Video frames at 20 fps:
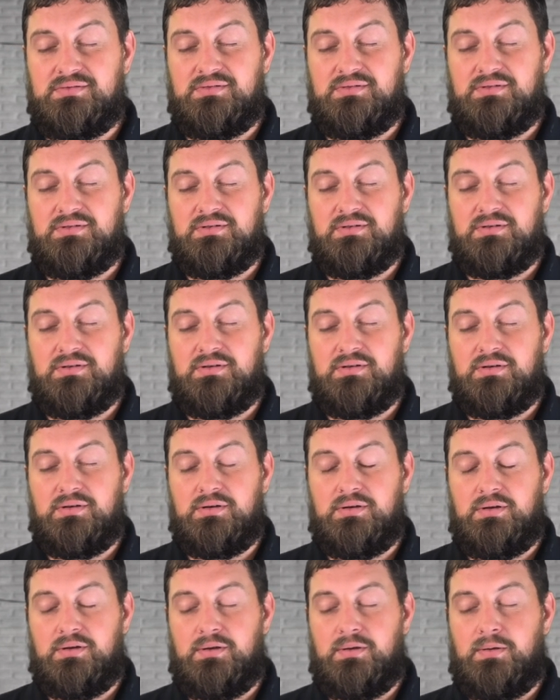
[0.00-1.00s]

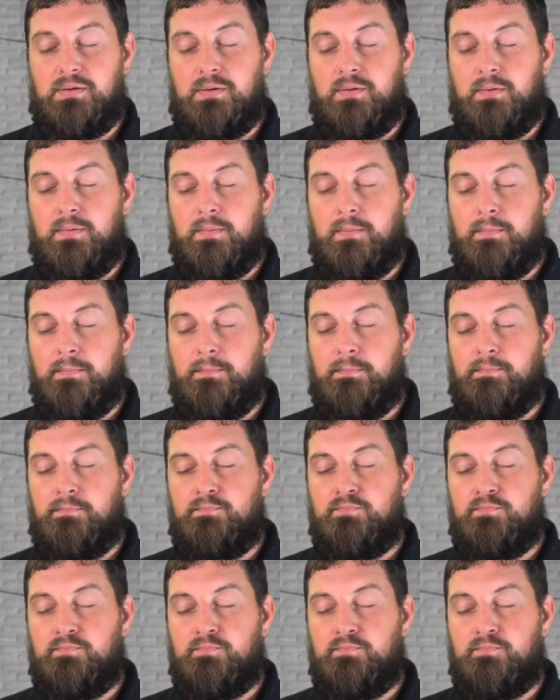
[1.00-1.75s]
(no one is talking)